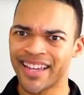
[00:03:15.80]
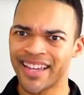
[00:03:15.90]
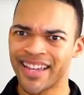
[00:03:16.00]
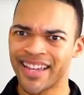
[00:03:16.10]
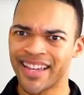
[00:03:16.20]

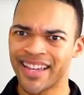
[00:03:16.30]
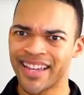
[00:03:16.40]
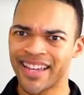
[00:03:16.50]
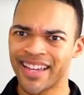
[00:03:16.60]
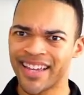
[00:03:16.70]

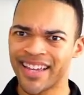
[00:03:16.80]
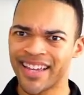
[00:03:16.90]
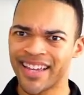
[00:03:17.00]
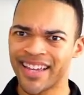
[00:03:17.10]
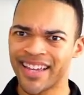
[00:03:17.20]

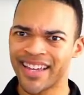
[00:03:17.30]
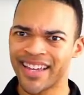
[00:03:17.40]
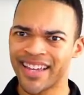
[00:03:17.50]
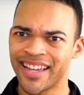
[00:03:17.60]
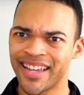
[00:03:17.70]

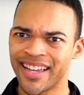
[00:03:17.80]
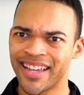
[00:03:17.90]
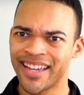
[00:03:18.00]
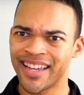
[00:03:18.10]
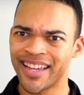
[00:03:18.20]

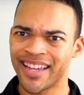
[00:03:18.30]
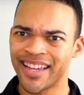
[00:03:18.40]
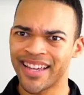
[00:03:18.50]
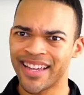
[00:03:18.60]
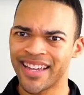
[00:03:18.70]

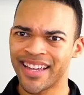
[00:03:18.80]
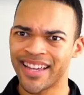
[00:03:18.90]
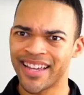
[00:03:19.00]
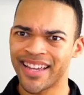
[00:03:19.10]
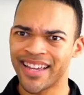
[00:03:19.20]
(not speaking)